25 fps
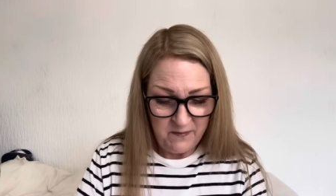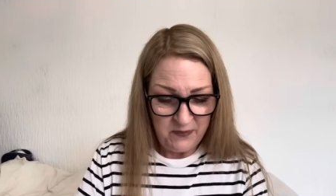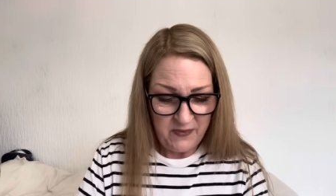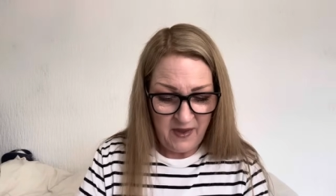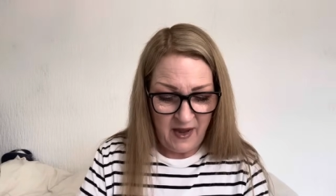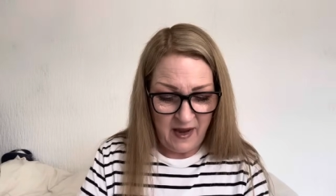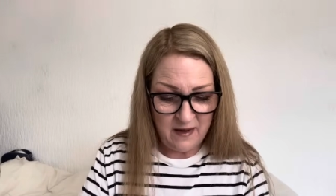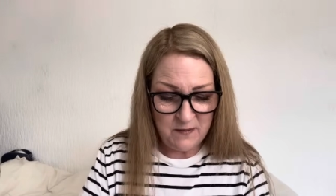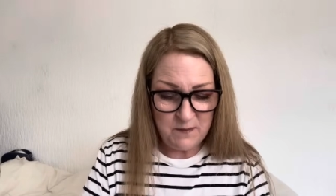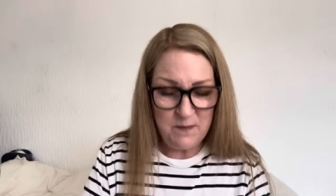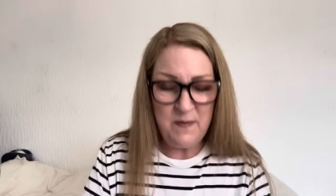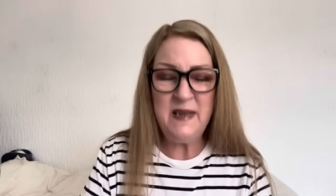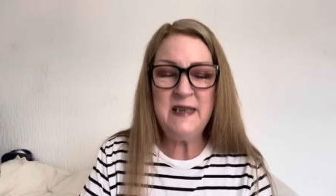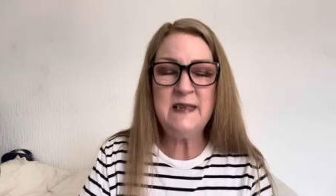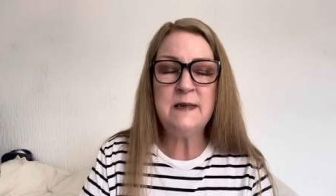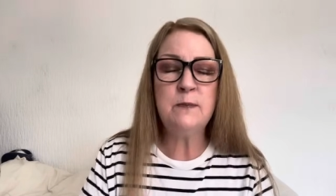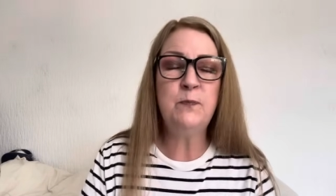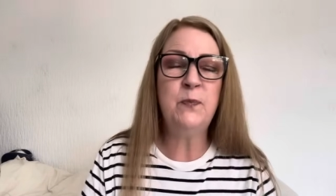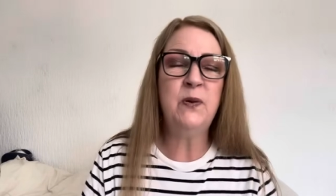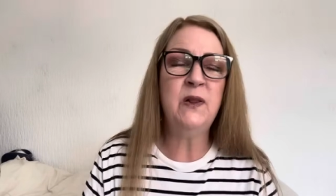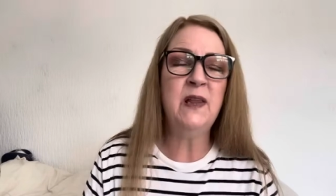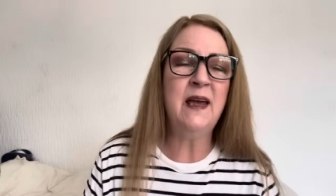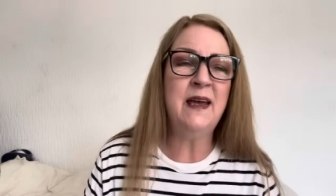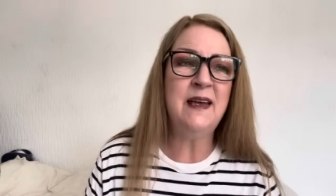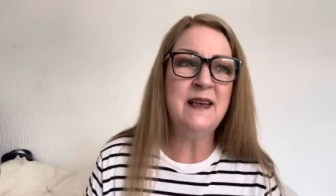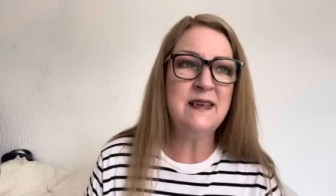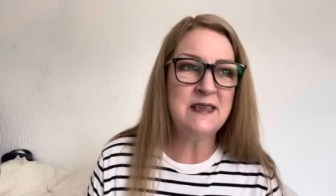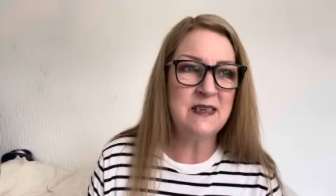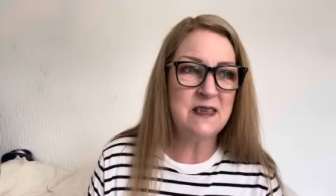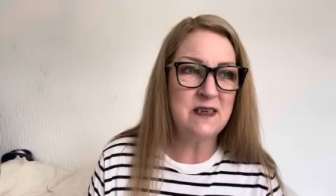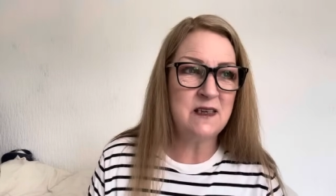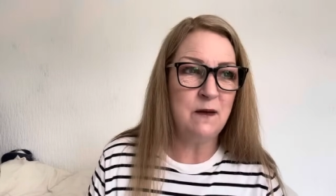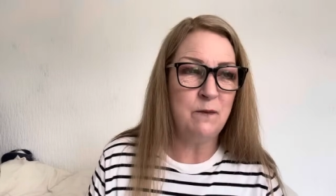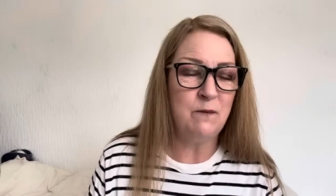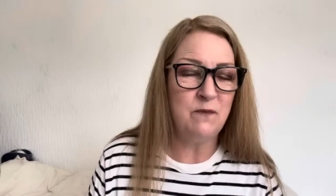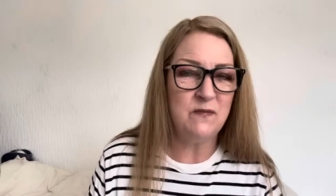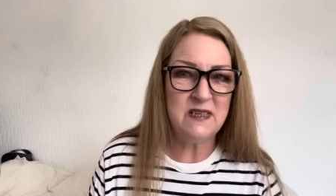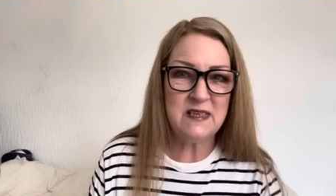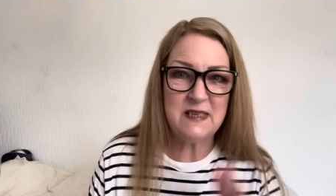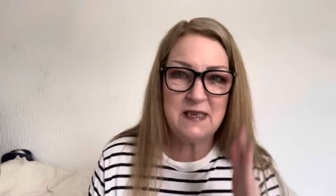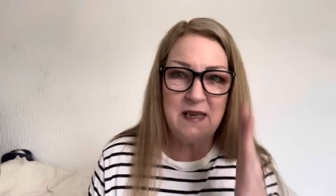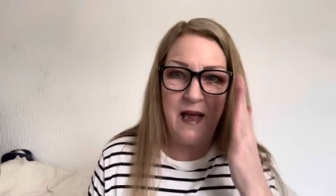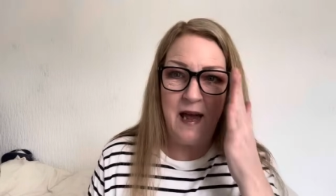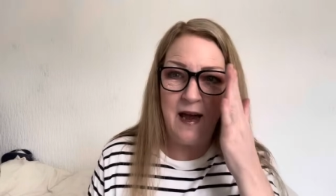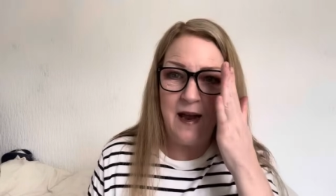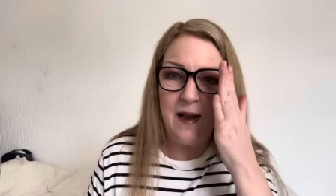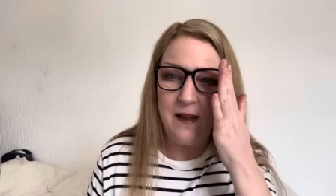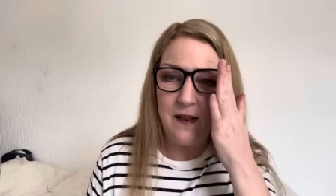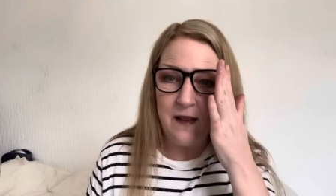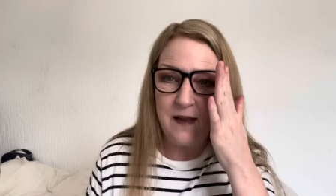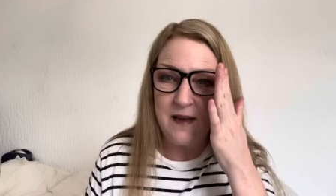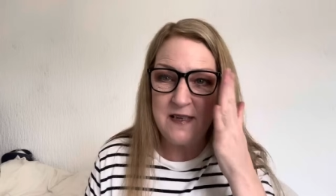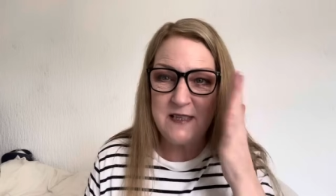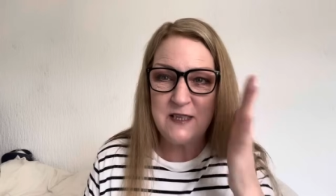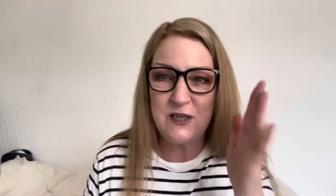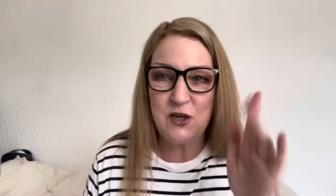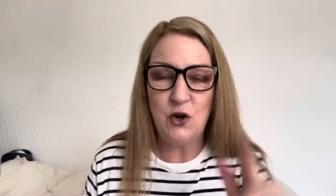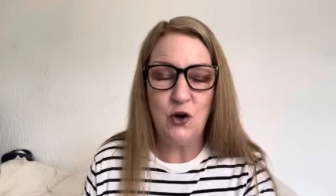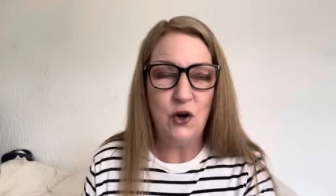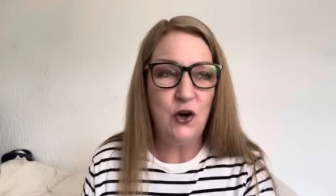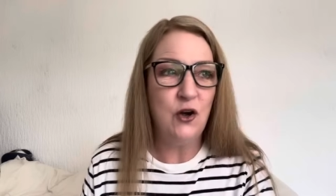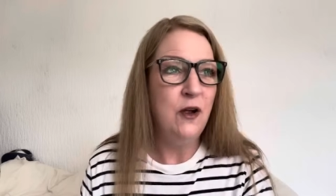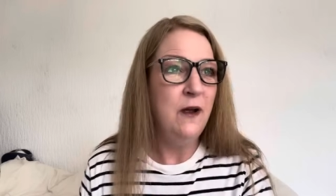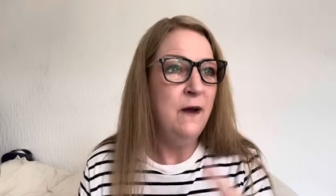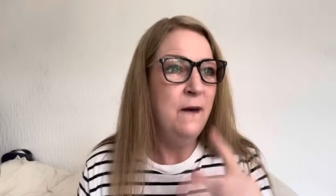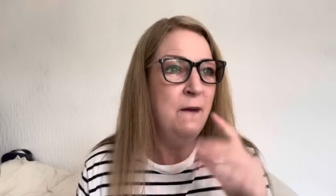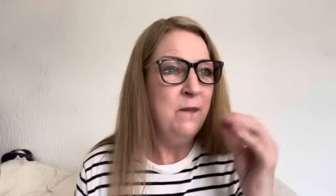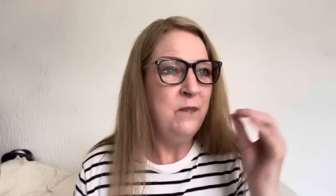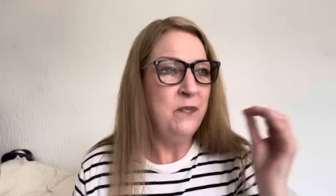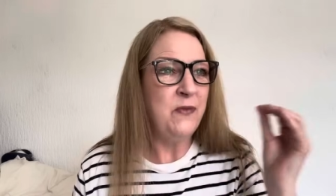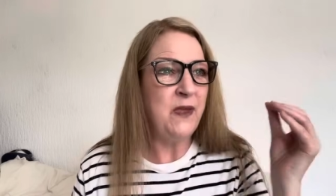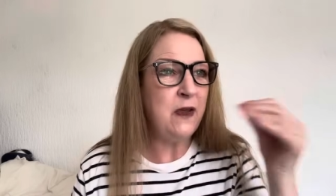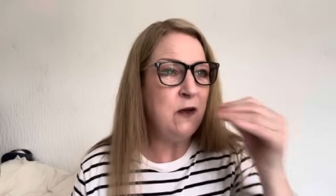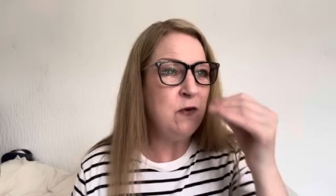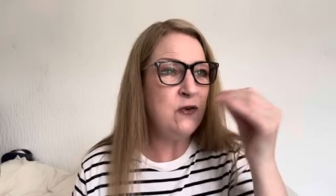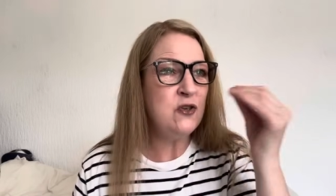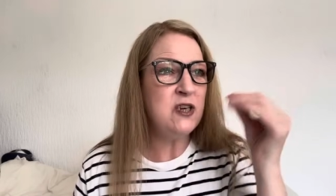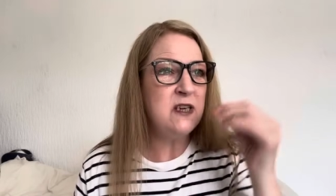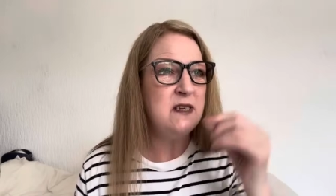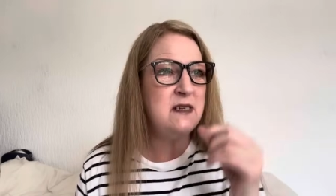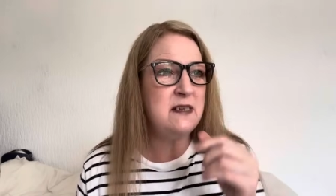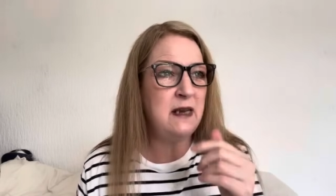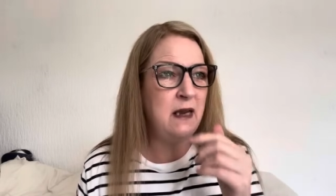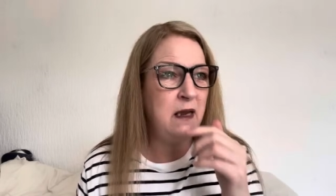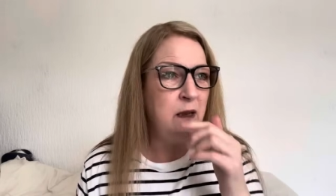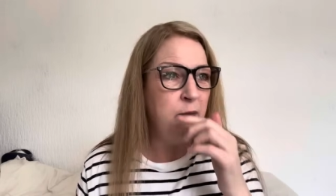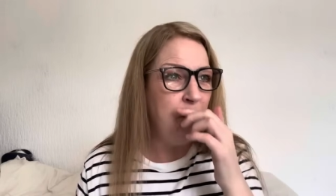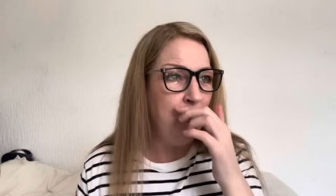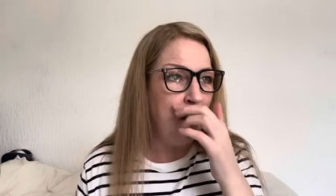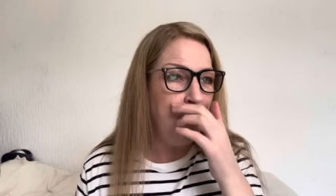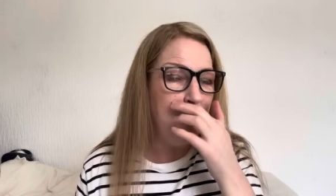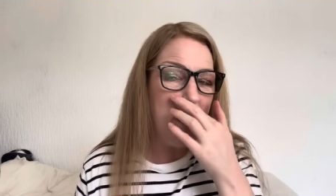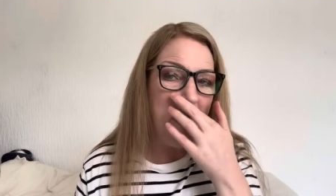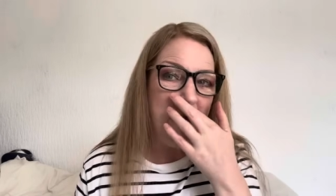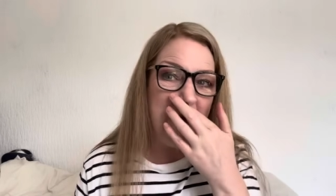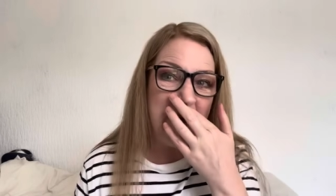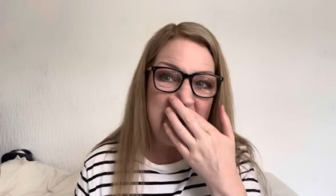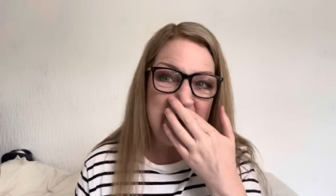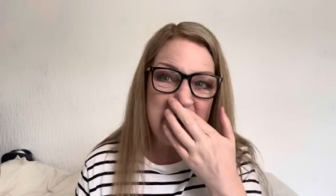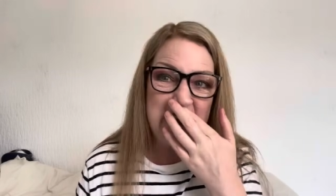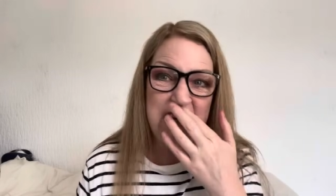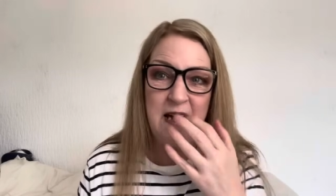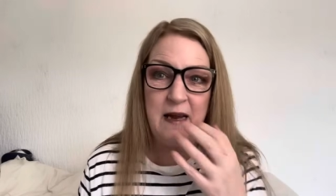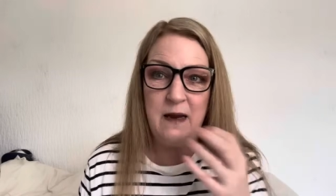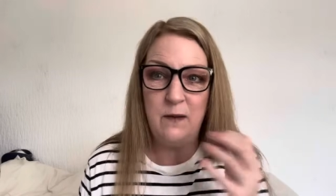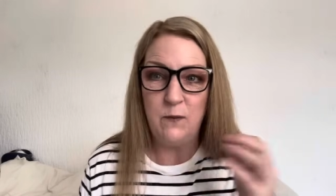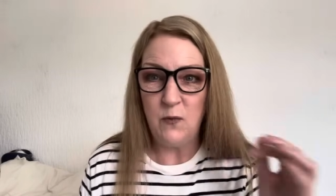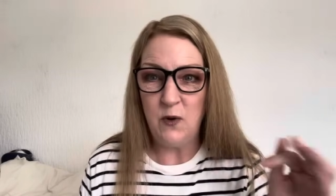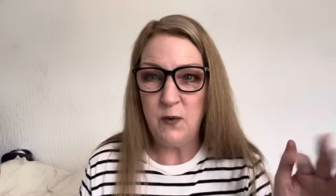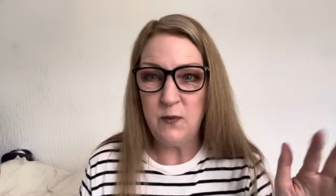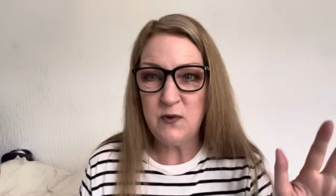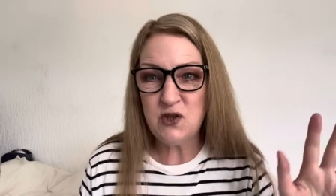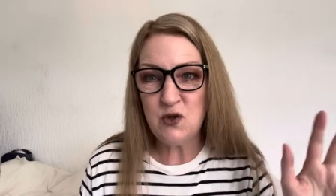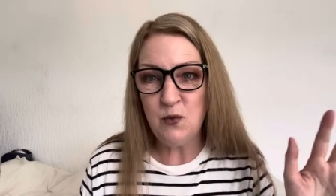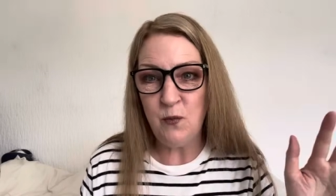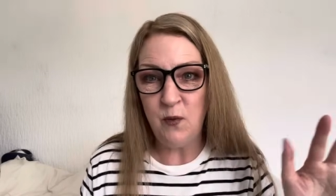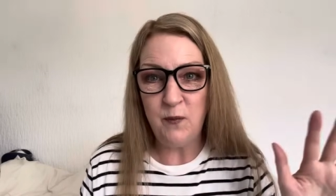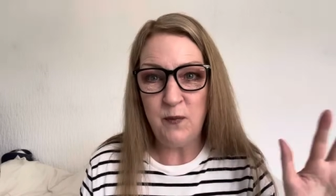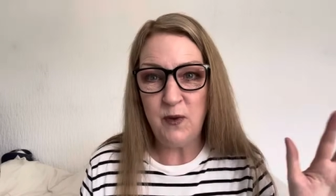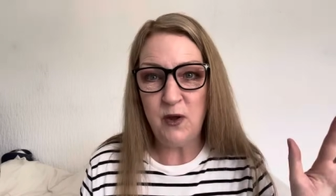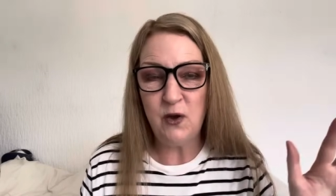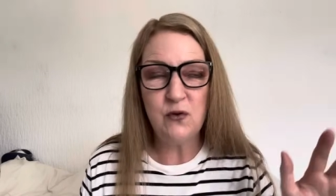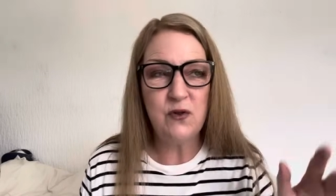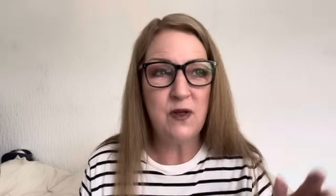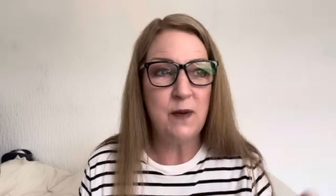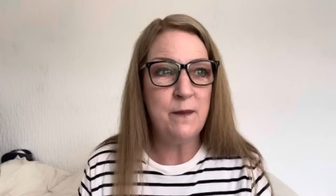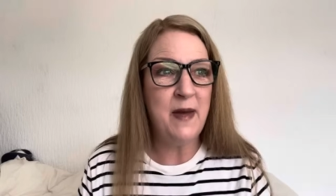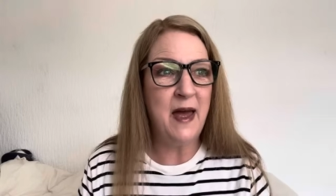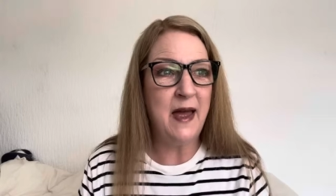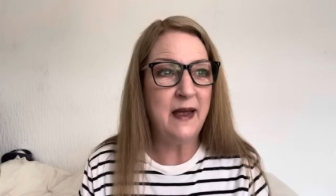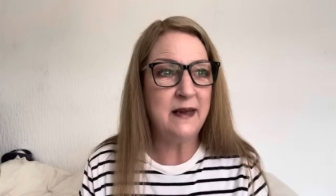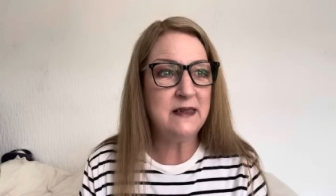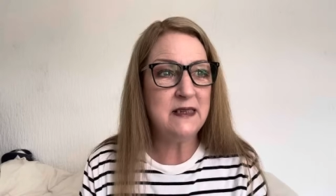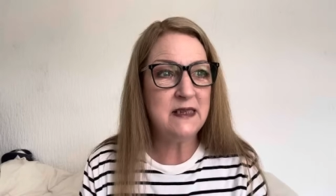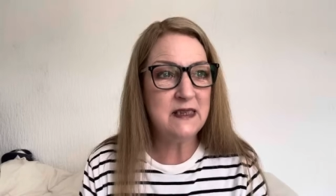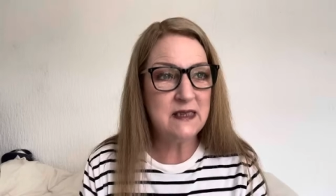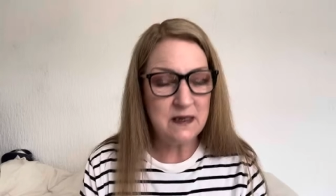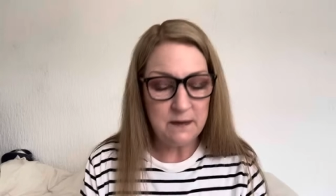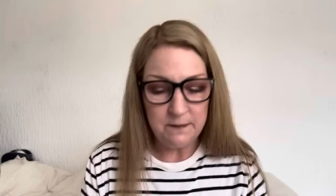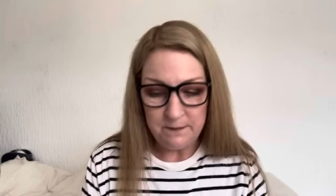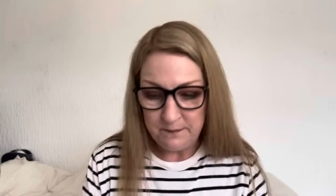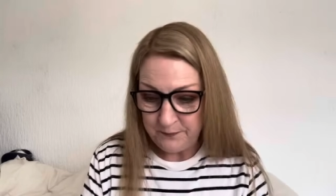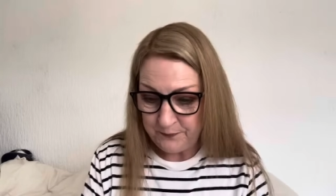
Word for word: i have misplaced them slightly, so I usually take them on a night time with some of my other meds.